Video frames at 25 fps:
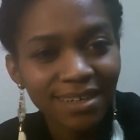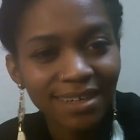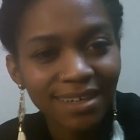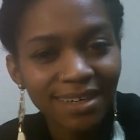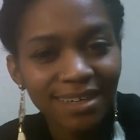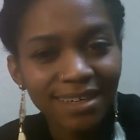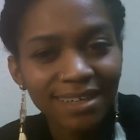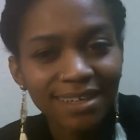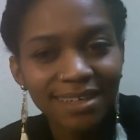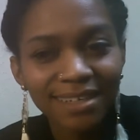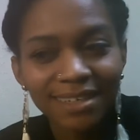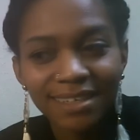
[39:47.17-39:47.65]

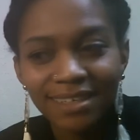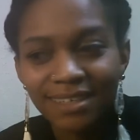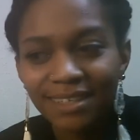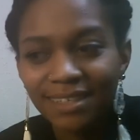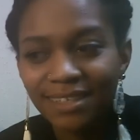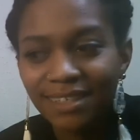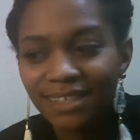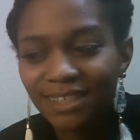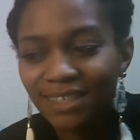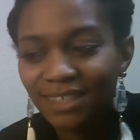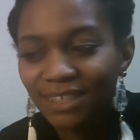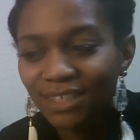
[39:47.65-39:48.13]

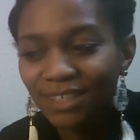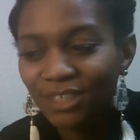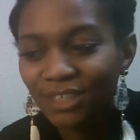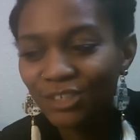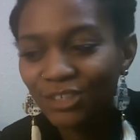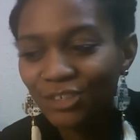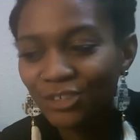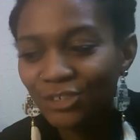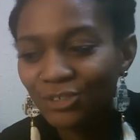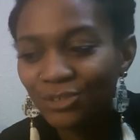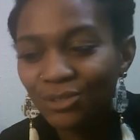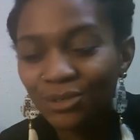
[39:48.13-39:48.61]
and
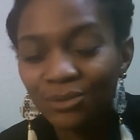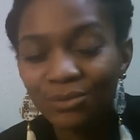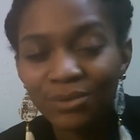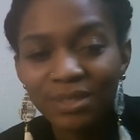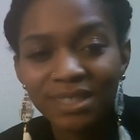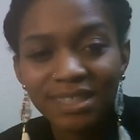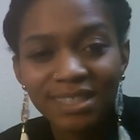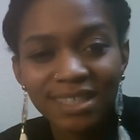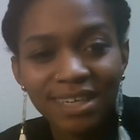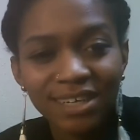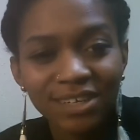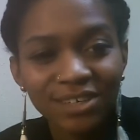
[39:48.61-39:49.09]
you don't
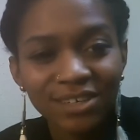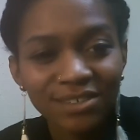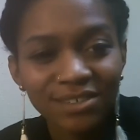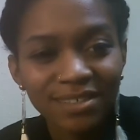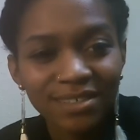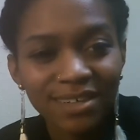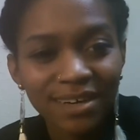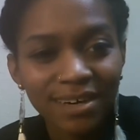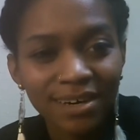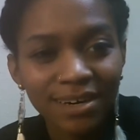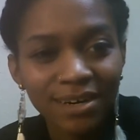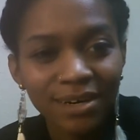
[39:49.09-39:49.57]
want to take your
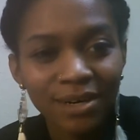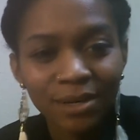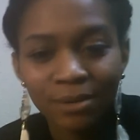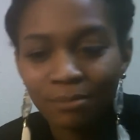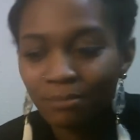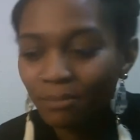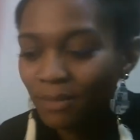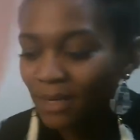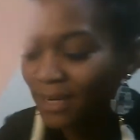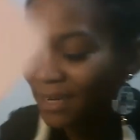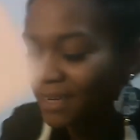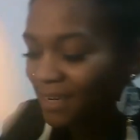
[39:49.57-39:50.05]

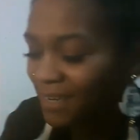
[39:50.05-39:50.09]
time